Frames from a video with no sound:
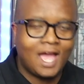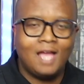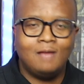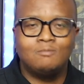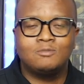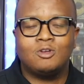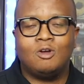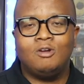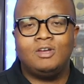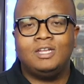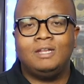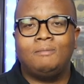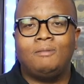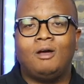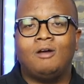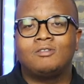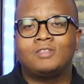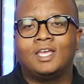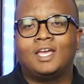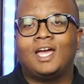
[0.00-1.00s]
I am talking
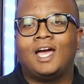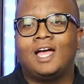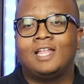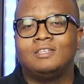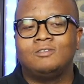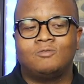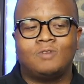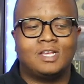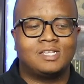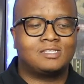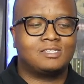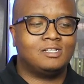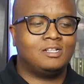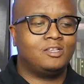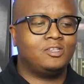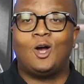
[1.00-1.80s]
about the Carlee Russel.